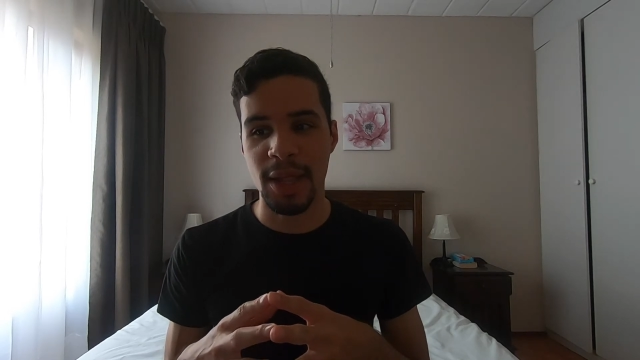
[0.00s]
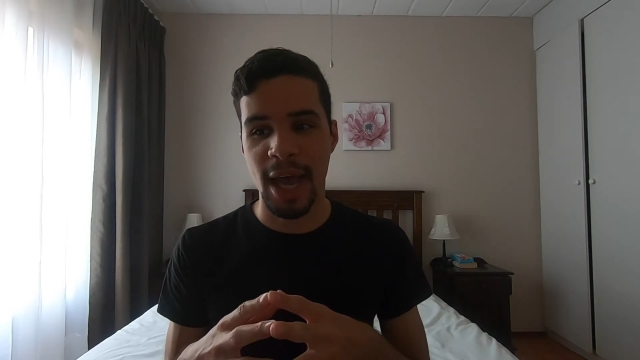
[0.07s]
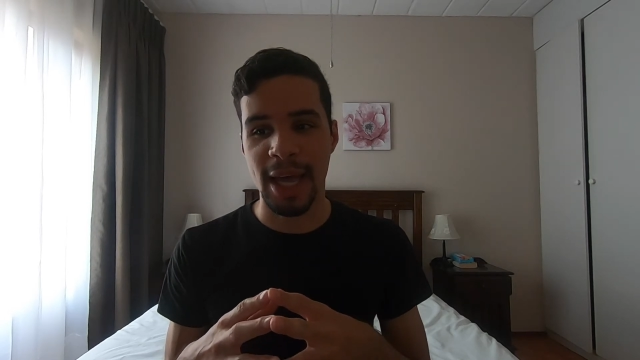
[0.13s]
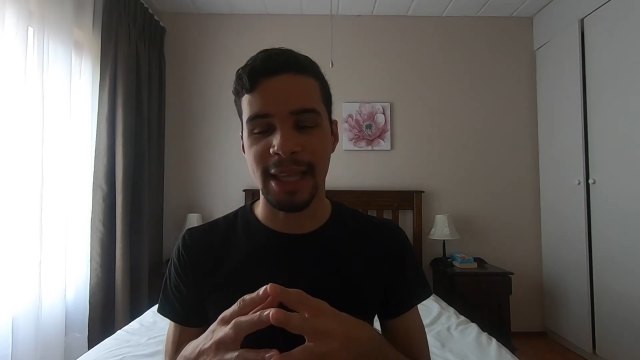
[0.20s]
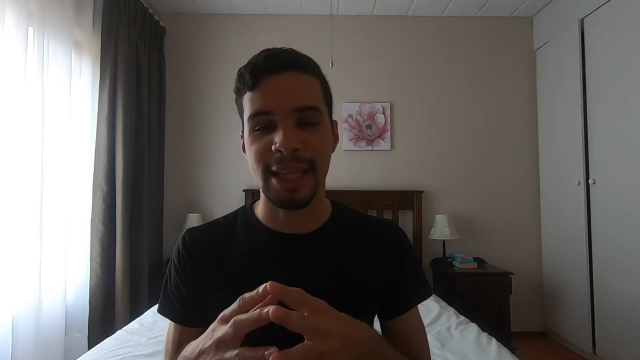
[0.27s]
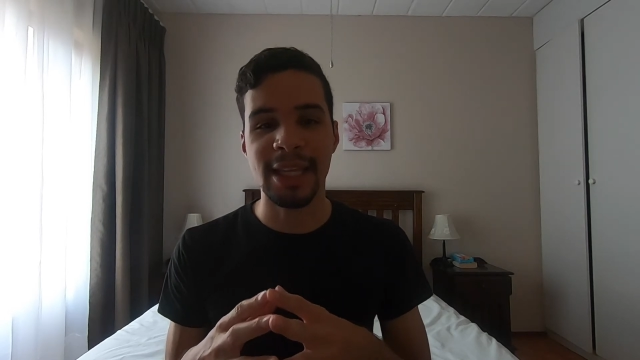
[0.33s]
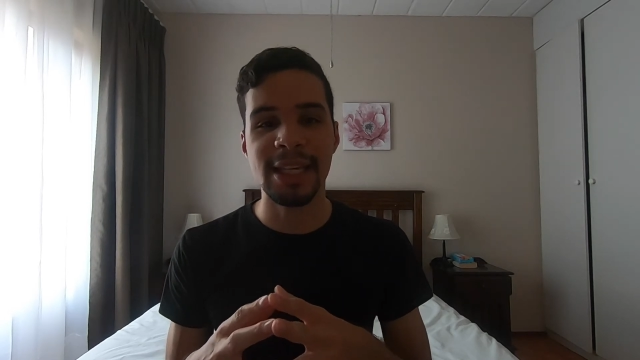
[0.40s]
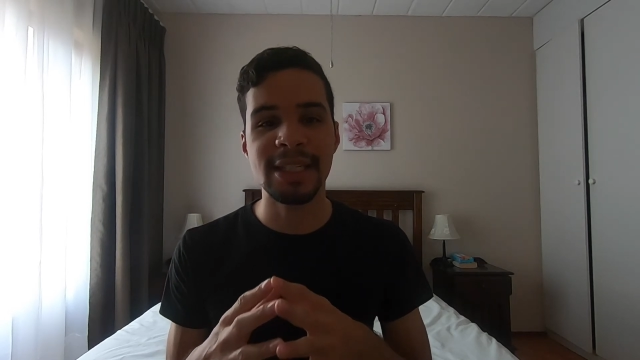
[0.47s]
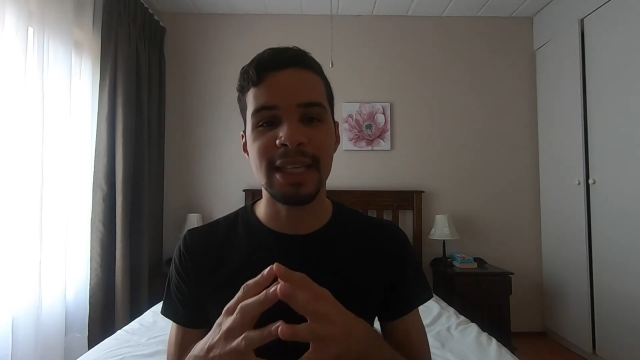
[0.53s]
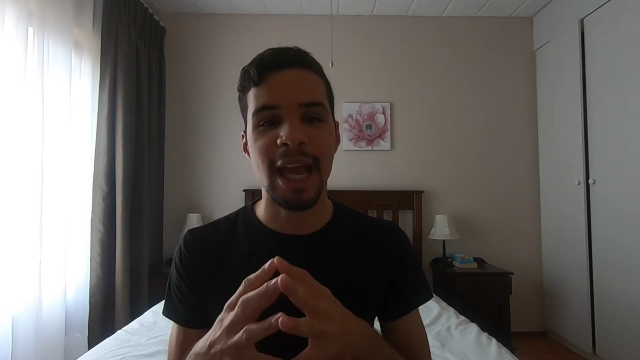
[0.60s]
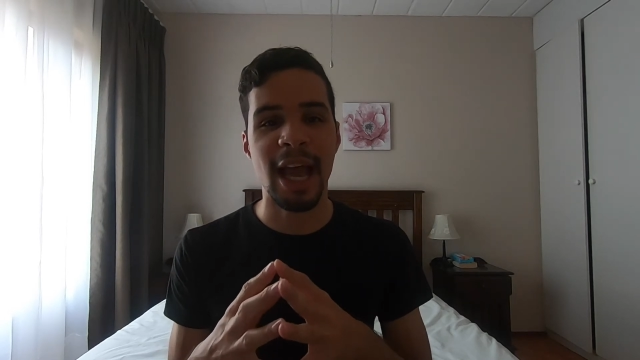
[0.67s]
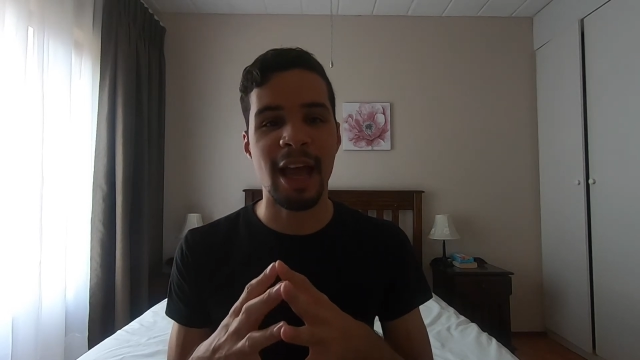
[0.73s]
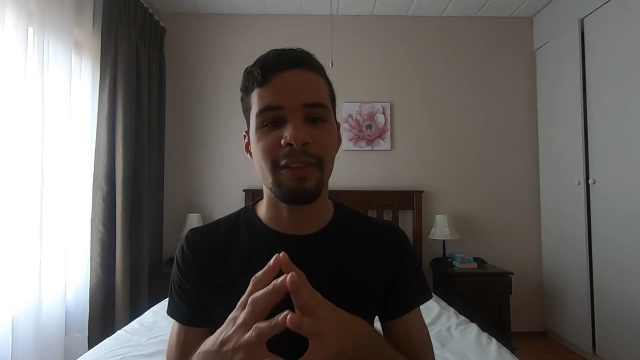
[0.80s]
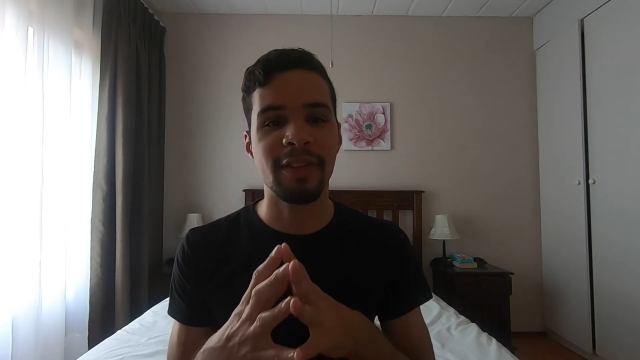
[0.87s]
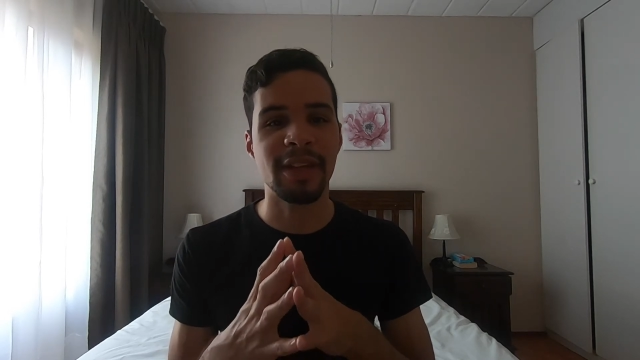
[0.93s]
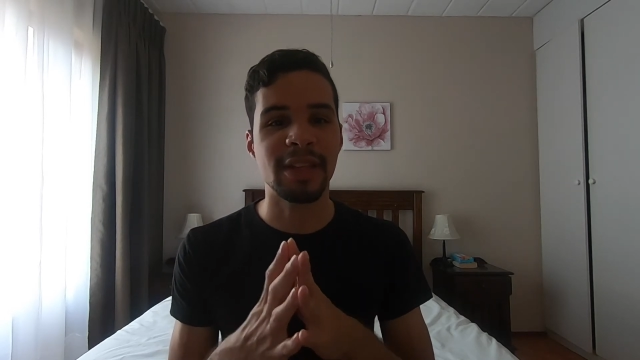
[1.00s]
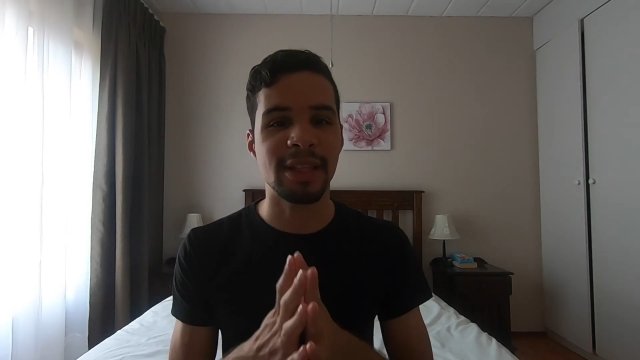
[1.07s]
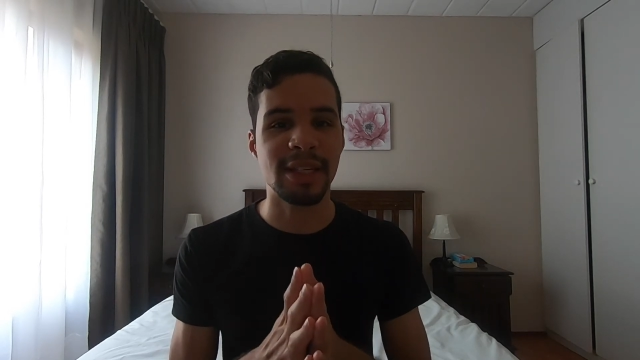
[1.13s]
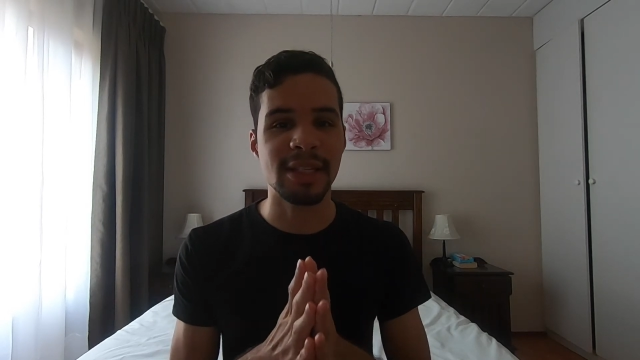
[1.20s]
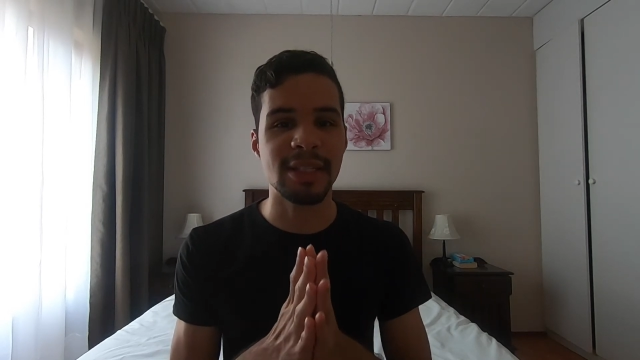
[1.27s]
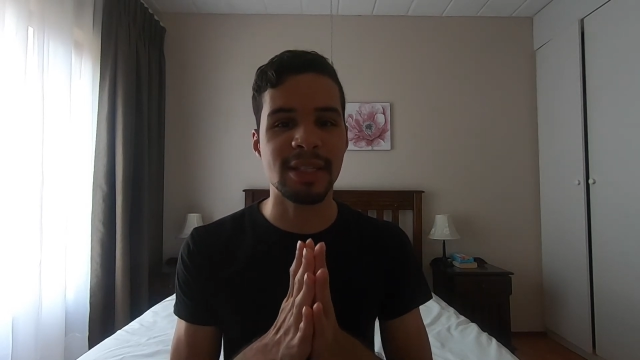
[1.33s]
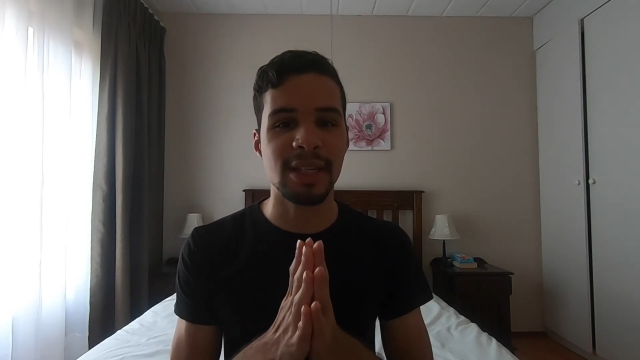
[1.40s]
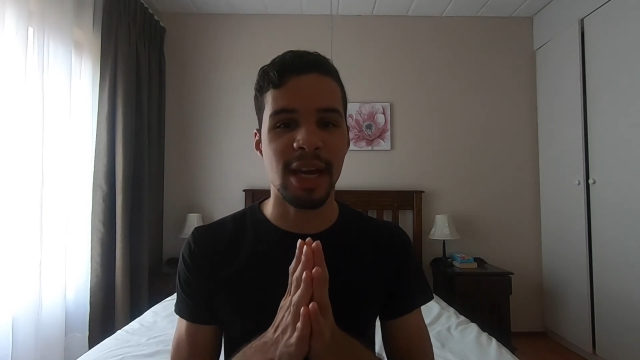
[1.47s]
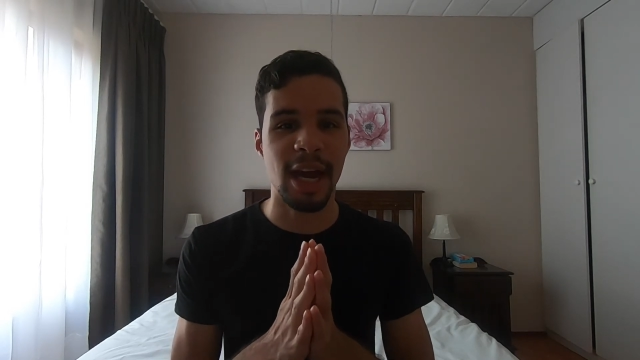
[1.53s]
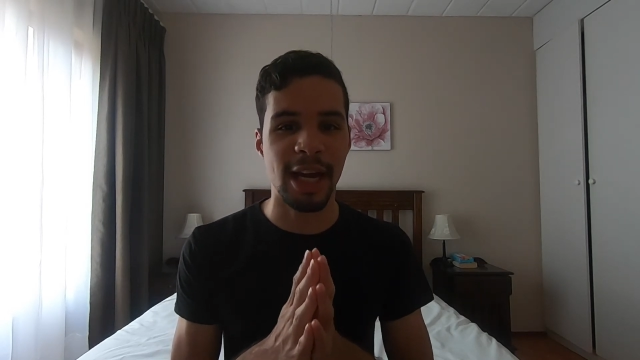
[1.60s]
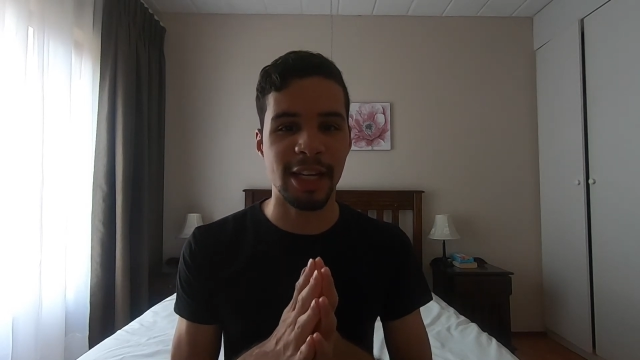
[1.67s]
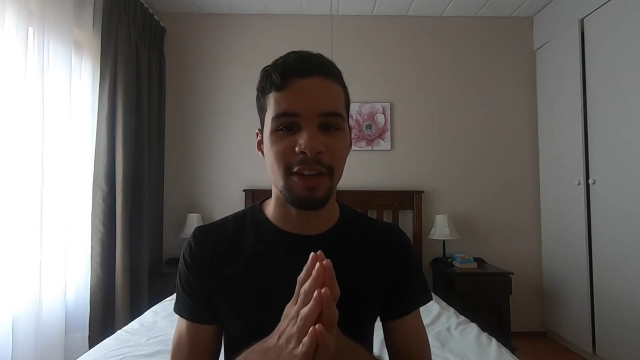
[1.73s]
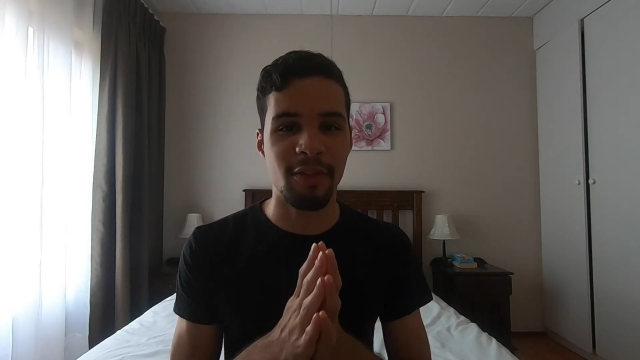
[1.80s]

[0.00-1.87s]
at least having this kind